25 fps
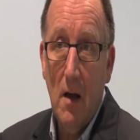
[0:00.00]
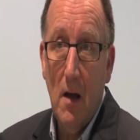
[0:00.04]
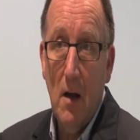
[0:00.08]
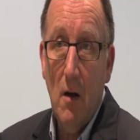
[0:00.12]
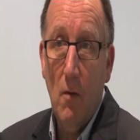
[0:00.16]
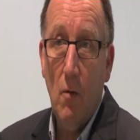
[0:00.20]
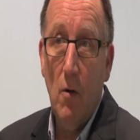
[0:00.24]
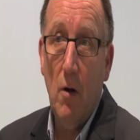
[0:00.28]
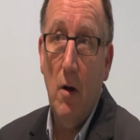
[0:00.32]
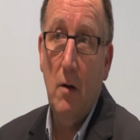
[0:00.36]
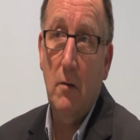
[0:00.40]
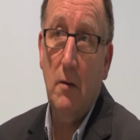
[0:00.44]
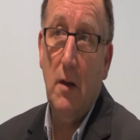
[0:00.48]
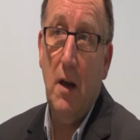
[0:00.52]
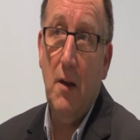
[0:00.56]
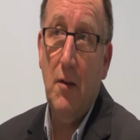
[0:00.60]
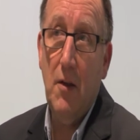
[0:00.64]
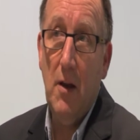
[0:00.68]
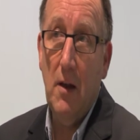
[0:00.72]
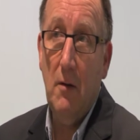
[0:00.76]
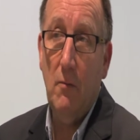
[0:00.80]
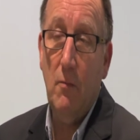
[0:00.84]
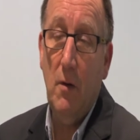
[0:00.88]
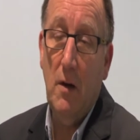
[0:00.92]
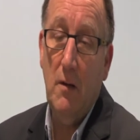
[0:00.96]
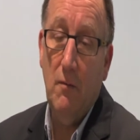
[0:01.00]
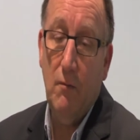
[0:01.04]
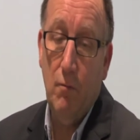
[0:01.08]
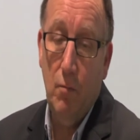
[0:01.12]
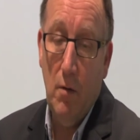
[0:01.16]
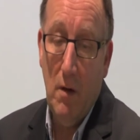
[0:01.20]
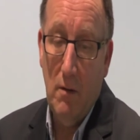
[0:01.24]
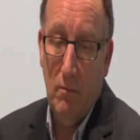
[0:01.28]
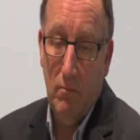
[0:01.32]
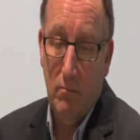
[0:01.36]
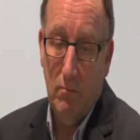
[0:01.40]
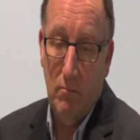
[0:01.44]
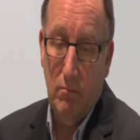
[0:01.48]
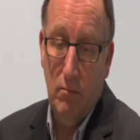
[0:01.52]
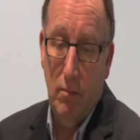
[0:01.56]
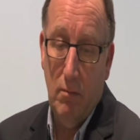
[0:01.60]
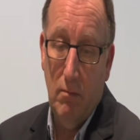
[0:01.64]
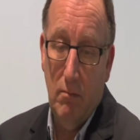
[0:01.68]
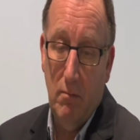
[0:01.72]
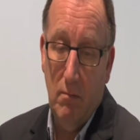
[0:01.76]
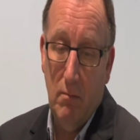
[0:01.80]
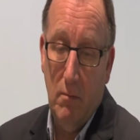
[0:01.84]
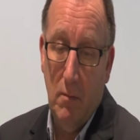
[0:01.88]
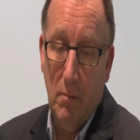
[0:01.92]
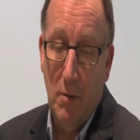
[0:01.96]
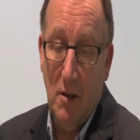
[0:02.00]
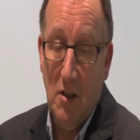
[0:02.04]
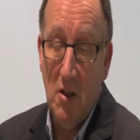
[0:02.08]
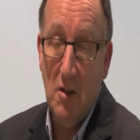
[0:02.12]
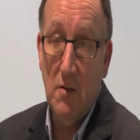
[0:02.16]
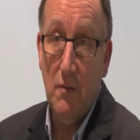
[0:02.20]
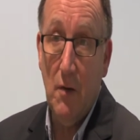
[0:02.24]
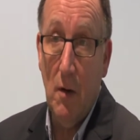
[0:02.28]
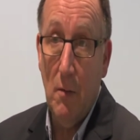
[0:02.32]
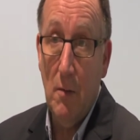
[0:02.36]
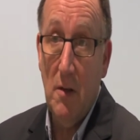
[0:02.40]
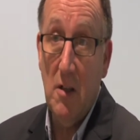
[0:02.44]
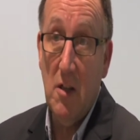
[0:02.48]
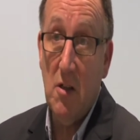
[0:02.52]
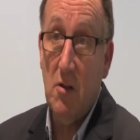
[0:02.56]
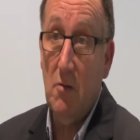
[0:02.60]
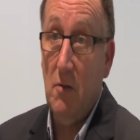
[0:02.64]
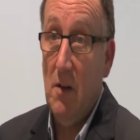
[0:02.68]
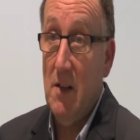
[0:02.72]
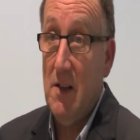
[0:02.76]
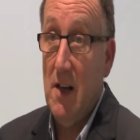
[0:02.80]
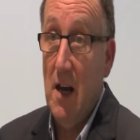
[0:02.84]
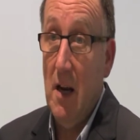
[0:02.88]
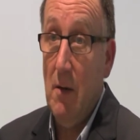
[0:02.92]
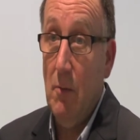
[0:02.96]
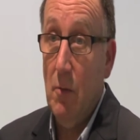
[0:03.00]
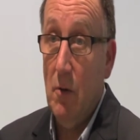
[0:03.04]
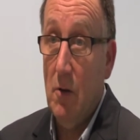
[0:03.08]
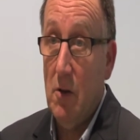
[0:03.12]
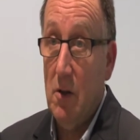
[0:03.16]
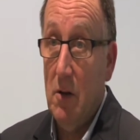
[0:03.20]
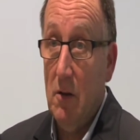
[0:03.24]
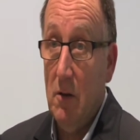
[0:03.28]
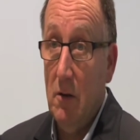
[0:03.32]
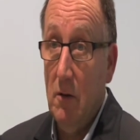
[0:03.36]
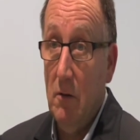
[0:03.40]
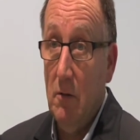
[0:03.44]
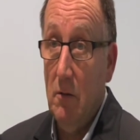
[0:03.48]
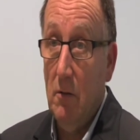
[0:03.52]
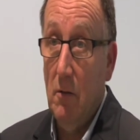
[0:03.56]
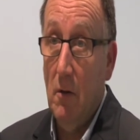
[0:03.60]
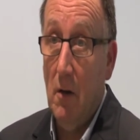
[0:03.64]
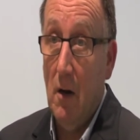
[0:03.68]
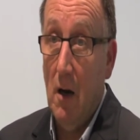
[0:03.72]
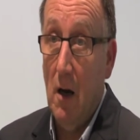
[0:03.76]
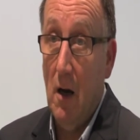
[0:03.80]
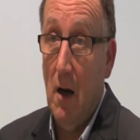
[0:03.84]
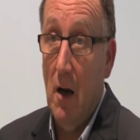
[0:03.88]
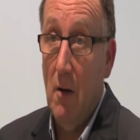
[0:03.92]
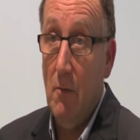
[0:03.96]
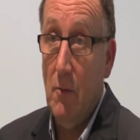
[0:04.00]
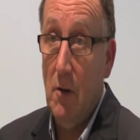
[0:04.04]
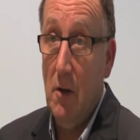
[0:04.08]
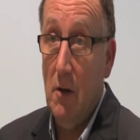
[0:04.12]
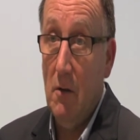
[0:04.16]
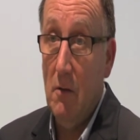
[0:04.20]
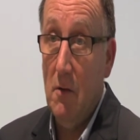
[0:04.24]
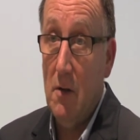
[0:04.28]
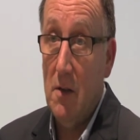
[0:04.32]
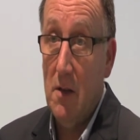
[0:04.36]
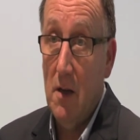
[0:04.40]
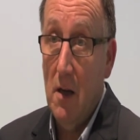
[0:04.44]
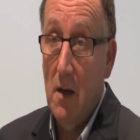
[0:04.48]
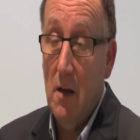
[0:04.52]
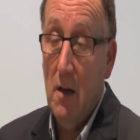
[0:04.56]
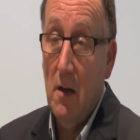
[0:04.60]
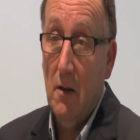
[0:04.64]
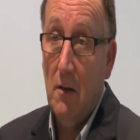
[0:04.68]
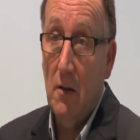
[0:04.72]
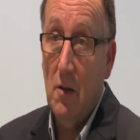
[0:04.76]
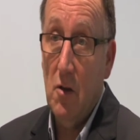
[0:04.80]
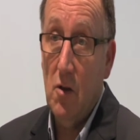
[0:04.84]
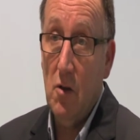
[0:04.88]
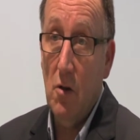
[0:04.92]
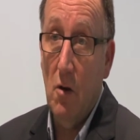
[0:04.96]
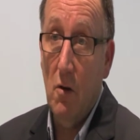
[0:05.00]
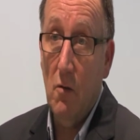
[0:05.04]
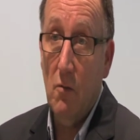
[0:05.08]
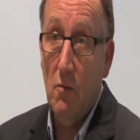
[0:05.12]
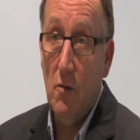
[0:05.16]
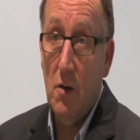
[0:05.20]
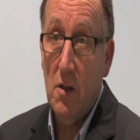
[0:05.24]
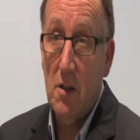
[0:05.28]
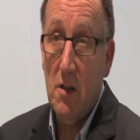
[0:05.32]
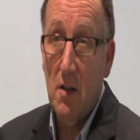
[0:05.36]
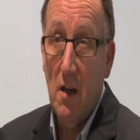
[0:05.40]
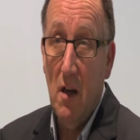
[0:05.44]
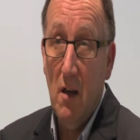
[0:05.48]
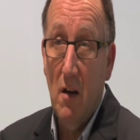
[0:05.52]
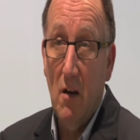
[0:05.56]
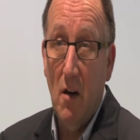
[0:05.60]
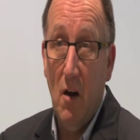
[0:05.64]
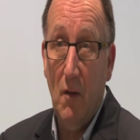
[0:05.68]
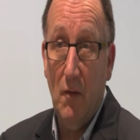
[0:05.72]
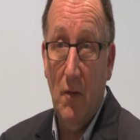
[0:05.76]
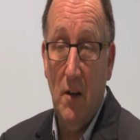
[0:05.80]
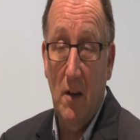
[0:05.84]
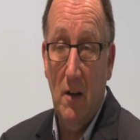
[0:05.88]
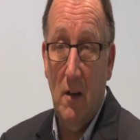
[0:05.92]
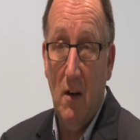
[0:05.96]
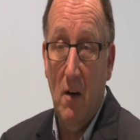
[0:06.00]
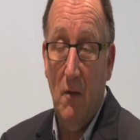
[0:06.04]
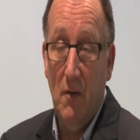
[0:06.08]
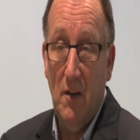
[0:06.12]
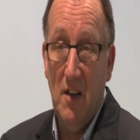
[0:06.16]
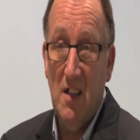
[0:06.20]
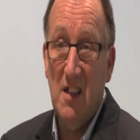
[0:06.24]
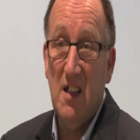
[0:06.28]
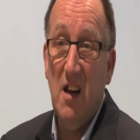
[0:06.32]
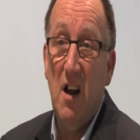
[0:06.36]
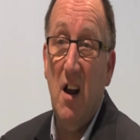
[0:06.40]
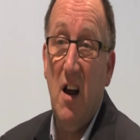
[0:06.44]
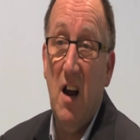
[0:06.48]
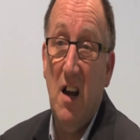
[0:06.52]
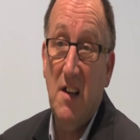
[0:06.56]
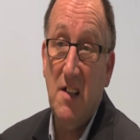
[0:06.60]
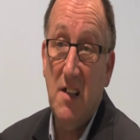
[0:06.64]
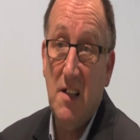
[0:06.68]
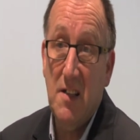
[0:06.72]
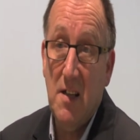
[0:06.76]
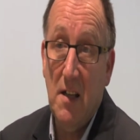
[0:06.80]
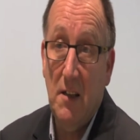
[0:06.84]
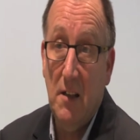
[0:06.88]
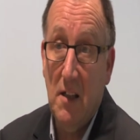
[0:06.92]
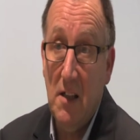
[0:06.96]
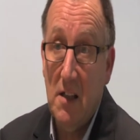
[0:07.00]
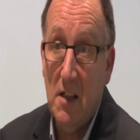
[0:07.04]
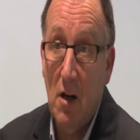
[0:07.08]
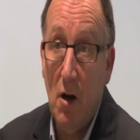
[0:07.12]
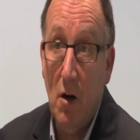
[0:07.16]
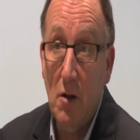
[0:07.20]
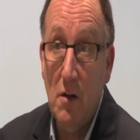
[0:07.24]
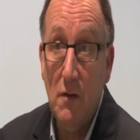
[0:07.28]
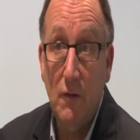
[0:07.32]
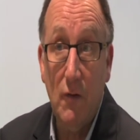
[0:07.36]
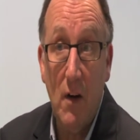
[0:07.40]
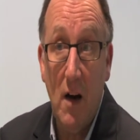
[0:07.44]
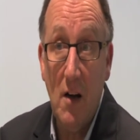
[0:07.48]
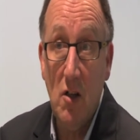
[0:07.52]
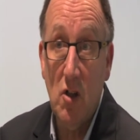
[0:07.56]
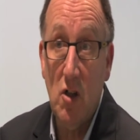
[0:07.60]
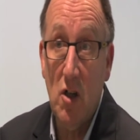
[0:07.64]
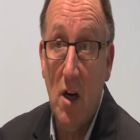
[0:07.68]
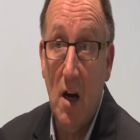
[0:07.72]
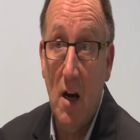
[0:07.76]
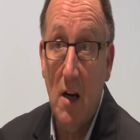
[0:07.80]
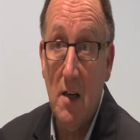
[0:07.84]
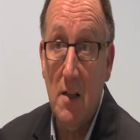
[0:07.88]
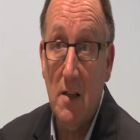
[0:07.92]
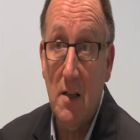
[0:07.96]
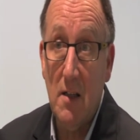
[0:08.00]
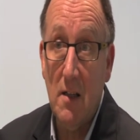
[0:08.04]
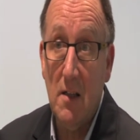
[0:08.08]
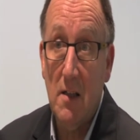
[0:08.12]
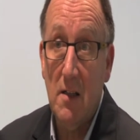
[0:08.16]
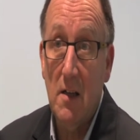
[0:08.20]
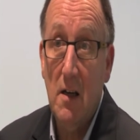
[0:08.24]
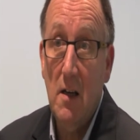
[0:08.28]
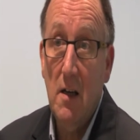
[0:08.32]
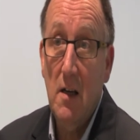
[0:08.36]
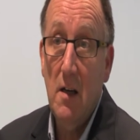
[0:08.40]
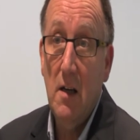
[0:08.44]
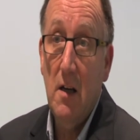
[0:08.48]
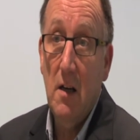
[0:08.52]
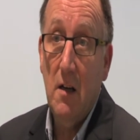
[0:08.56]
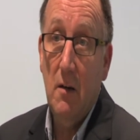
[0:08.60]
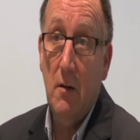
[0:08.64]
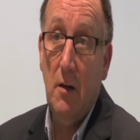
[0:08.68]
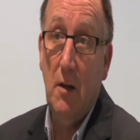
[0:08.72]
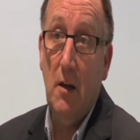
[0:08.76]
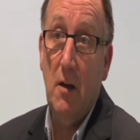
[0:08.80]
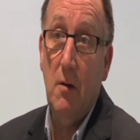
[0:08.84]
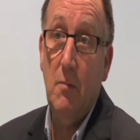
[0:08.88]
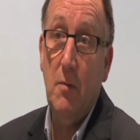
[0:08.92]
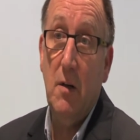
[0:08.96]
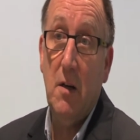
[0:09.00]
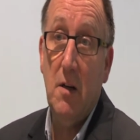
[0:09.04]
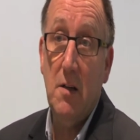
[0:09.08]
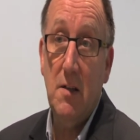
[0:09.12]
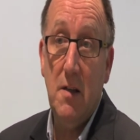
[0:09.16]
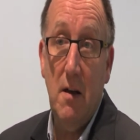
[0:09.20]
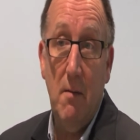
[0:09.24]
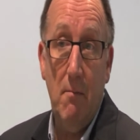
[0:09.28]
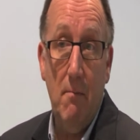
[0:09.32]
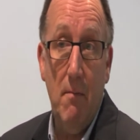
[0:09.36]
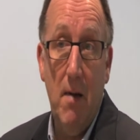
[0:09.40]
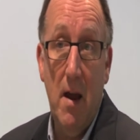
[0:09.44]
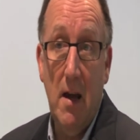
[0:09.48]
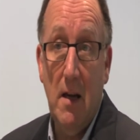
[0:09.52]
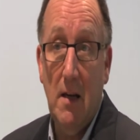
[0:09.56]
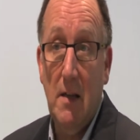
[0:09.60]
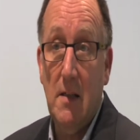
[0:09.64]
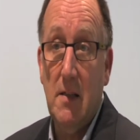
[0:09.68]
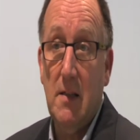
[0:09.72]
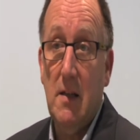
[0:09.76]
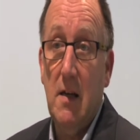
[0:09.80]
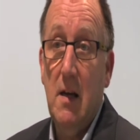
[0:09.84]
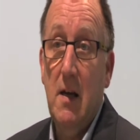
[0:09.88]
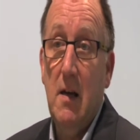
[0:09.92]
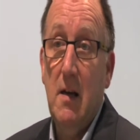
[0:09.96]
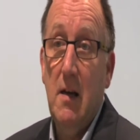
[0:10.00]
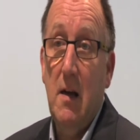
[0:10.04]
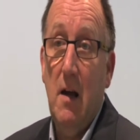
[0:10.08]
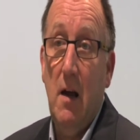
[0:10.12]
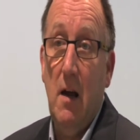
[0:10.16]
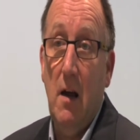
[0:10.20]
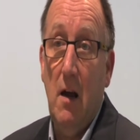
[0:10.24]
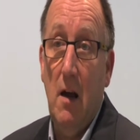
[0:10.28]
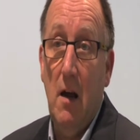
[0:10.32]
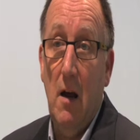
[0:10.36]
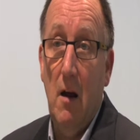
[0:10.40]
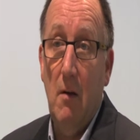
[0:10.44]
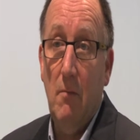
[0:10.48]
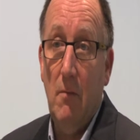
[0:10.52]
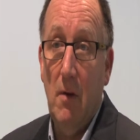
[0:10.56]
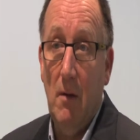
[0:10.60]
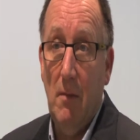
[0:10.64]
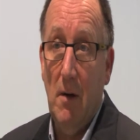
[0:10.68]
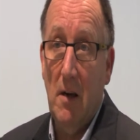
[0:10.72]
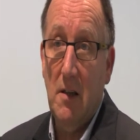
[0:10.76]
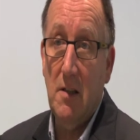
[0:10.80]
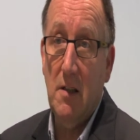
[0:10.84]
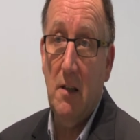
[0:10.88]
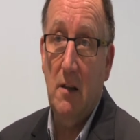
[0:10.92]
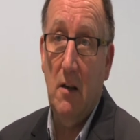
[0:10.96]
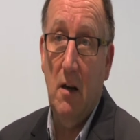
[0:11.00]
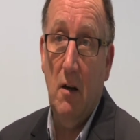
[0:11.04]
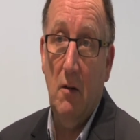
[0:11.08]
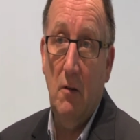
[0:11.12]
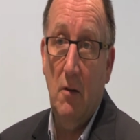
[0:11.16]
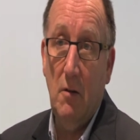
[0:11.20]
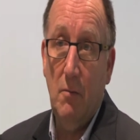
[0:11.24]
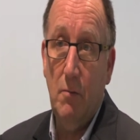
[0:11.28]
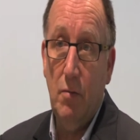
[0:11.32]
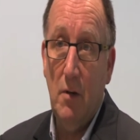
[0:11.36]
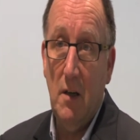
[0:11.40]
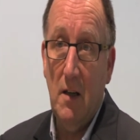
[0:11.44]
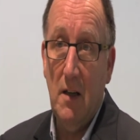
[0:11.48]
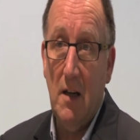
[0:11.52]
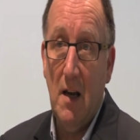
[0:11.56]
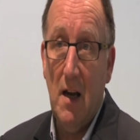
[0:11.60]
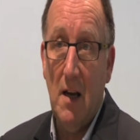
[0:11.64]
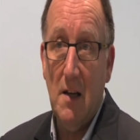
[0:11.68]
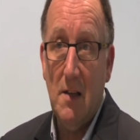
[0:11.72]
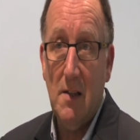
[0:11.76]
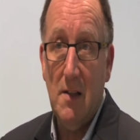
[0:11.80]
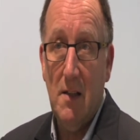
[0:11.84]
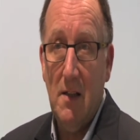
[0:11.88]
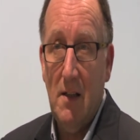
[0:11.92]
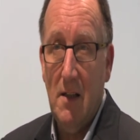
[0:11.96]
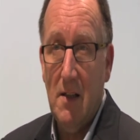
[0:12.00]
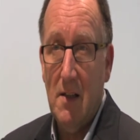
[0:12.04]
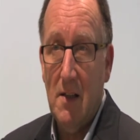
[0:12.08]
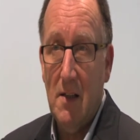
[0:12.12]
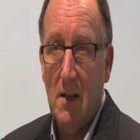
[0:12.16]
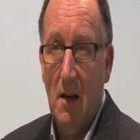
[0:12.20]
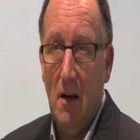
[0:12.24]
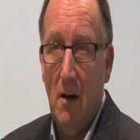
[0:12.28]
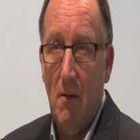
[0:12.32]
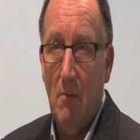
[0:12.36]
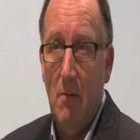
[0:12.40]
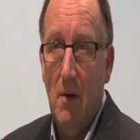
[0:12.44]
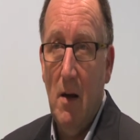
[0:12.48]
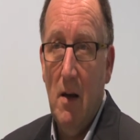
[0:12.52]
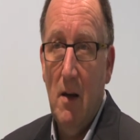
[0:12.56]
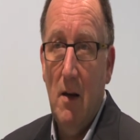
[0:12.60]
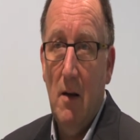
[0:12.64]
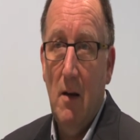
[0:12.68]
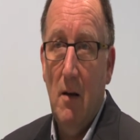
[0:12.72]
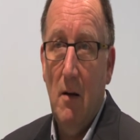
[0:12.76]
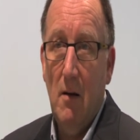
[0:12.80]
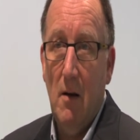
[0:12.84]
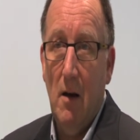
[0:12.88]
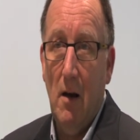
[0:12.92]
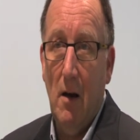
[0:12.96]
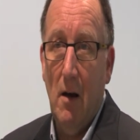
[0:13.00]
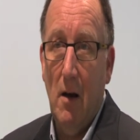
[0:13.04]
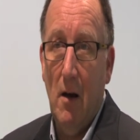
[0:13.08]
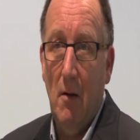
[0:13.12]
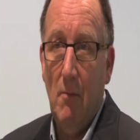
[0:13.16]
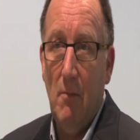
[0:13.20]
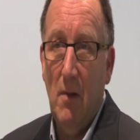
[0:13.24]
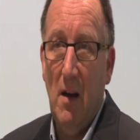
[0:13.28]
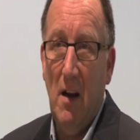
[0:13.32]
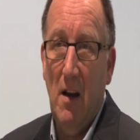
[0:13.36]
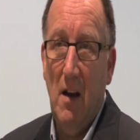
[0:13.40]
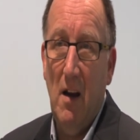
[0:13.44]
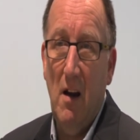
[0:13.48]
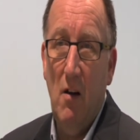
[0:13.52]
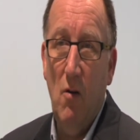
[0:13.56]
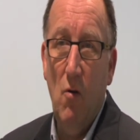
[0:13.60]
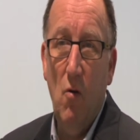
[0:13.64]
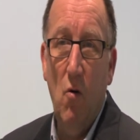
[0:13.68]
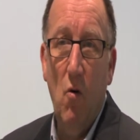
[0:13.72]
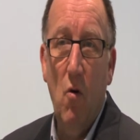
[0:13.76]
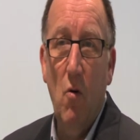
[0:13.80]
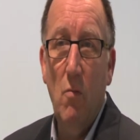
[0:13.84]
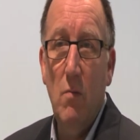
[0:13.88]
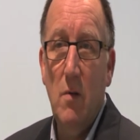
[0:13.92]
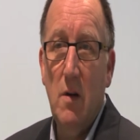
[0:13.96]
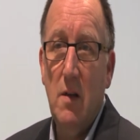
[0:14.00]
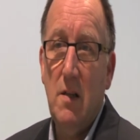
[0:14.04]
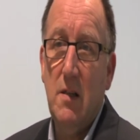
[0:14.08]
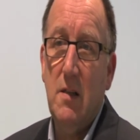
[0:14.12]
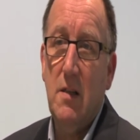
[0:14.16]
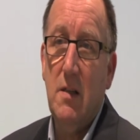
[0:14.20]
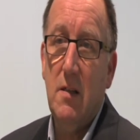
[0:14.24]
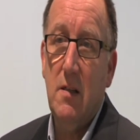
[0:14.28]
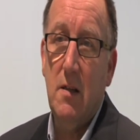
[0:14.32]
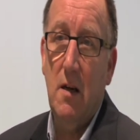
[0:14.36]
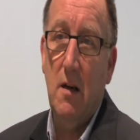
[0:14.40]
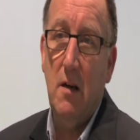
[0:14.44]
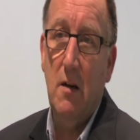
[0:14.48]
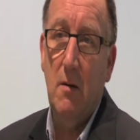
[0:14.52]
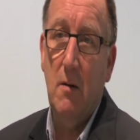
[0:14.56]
Well, I think the British film industry is able to use the genres of these, as I said, these large franchises, you know, because it makes it known that Britain has this enormous